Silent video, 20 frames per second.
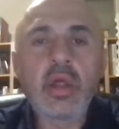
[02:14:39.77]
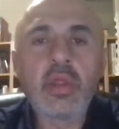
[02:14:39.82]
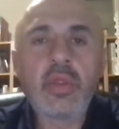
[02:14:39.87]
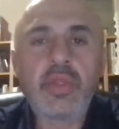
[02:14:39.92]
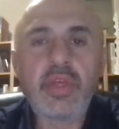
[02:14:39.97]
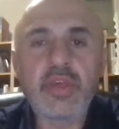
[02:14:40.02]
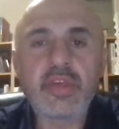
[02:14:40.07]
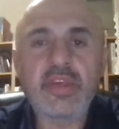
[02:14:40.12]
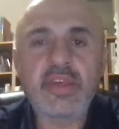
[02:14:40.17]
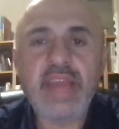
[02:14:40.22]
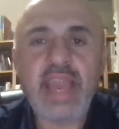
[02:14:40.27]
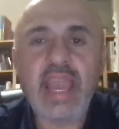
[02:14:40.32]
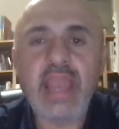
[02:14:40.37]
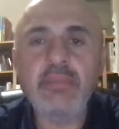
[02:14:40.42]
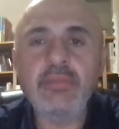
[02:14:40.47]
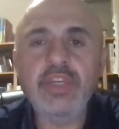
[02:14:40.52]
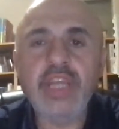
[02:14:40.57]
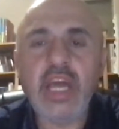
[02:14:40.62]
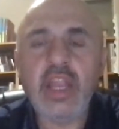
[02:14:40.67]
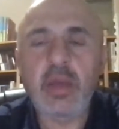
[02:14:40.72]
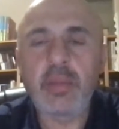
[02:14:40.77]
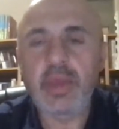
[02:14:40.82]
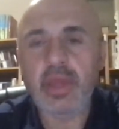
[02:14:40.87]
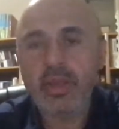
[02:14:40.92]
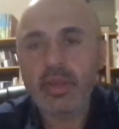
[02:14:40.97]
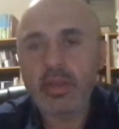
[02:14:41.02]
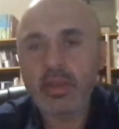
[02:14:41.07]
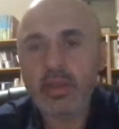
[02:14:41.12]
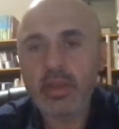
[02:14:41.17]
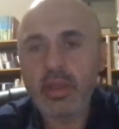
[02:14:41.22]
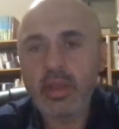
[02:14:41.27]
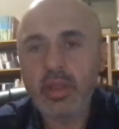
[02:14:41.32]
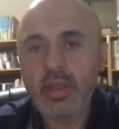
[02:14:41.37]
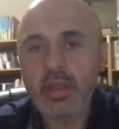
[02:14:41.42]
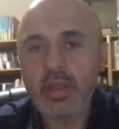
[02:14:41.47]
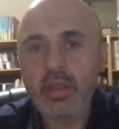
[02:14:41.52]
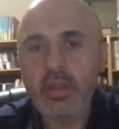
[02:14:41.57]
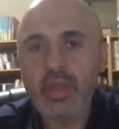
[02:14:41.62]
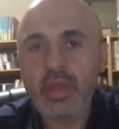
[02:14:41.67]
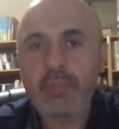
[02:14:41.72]
The same gentleman
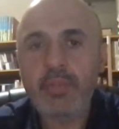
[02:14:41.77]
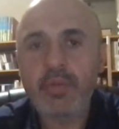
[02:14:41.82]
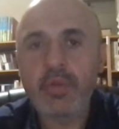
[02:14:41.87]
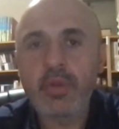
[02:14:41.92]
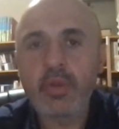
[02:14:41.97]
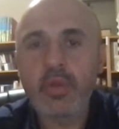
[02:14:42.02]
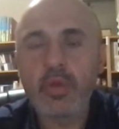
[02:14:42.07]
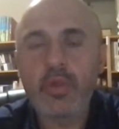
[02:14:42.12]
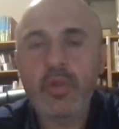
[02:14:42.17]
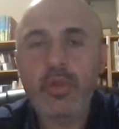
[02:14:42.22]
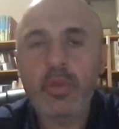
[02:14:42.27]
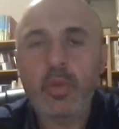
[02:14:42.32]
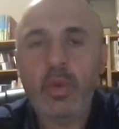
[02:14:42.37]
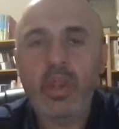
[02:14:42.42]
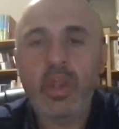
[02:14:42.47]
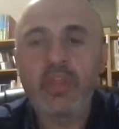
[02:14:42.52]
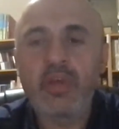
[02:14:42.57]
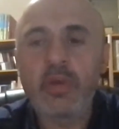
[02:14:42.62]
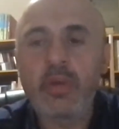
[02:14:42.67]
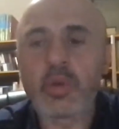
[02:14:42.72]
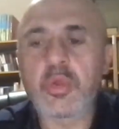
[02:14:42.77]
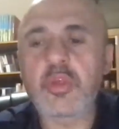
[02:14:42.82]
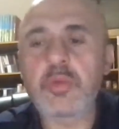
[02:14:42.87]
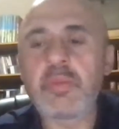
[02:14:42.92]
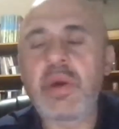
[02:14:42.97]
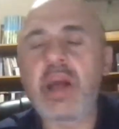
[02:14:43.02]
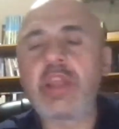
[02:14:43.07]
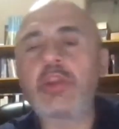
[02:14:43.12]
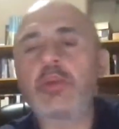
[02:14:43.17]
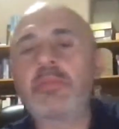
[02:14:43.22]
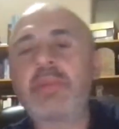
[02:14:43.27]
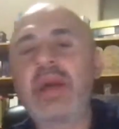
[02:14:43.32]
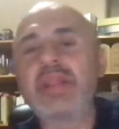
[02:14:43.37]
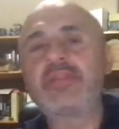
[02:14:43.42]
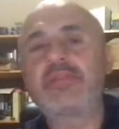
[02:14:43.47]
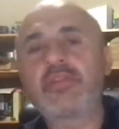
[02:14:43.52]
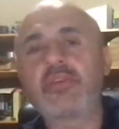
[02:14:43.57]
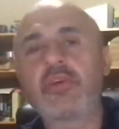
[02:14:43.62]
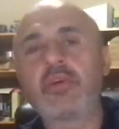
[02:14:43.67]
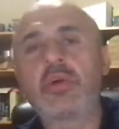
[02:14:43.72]
that produced one of the most
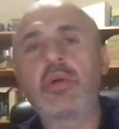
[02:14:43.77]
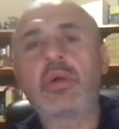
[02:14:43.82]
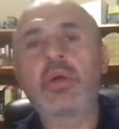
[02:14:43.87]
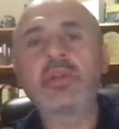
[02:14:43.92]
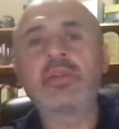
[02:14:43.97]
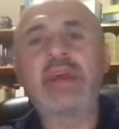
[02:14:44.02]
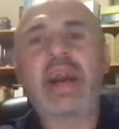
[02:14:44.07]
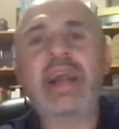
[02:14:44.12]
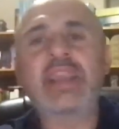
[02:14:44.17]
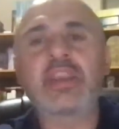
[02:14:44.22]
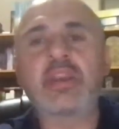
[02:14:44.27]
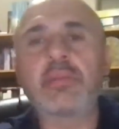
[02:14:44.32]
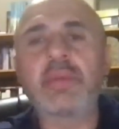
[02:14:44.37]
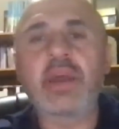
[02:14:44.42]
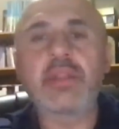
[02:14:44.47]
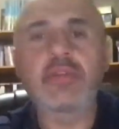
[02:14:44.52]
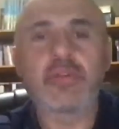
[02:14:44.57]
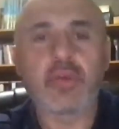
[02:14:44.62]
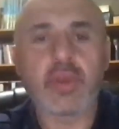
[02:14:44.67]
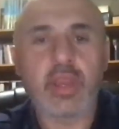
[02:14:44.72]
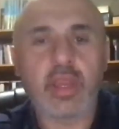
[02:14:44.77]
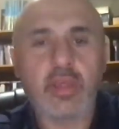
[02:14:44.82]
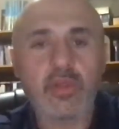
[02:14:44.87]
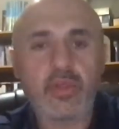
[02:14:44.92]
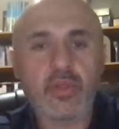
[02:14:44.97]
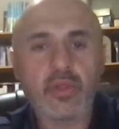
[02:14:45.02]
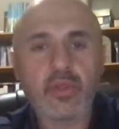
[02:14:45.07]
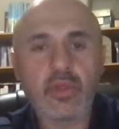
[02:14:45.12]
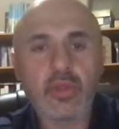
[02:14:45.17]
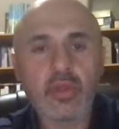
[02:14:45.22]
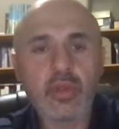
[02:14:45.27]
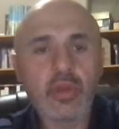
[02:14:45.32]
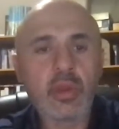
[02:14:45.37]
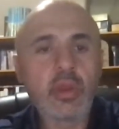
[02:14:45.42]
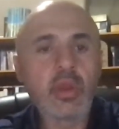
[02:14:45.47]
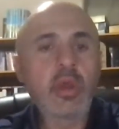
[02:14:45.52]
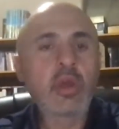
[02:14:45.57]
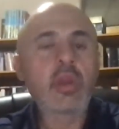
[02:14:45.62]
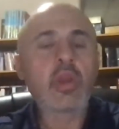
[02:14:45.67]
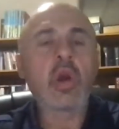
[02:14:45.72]
monumental documentaries
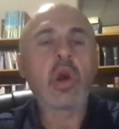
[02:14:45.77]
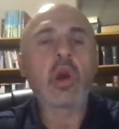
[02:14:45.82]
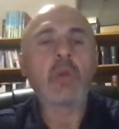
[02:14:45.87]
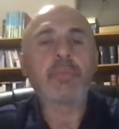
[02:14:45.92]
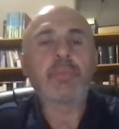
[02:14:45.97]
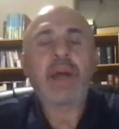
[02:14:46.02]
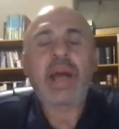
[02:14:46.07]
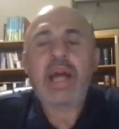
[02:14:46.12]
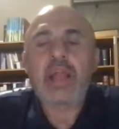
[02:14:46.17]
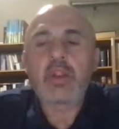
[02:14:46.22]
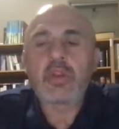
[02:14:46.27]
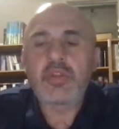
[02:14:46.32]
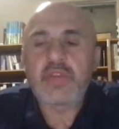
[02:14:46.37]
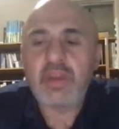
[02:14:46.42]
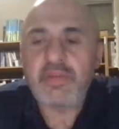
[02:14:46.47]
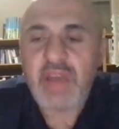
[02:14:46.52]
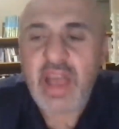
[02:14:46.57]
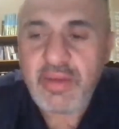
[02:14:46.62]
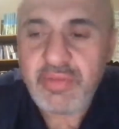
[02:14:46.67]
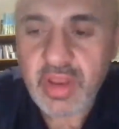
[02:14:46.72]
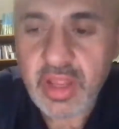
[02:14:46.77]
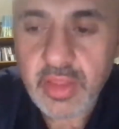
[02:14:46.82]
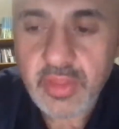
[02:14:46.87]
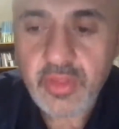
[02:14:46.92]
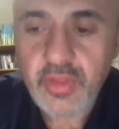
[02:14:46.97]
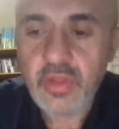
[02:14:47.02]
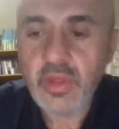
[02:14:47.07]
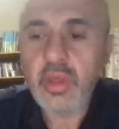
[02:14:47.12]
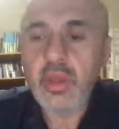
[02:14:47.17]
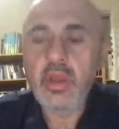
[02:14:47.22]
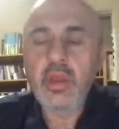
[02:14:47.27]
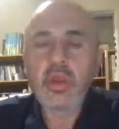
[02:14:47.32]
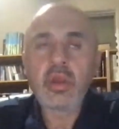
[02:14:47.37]
called Patterns of Evidence,